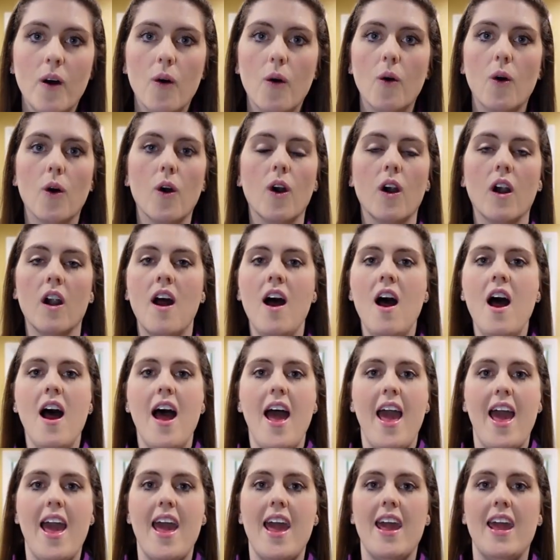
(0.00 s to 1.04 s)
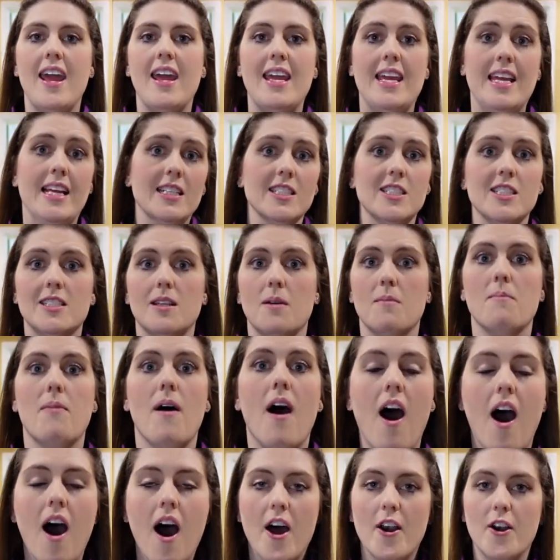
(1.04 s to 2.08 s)
or a Instant
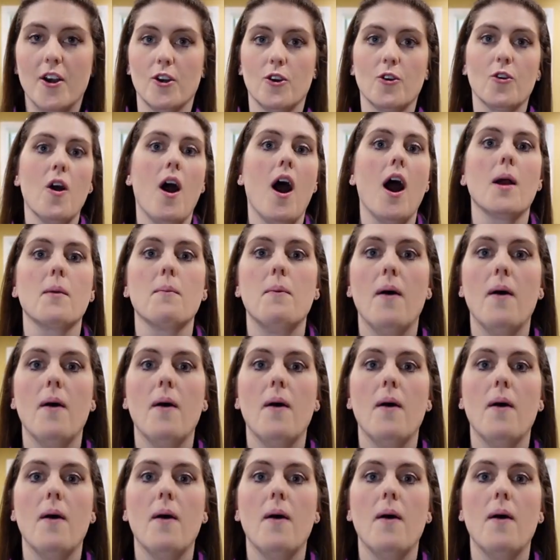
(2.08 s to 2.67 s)
Pot or crock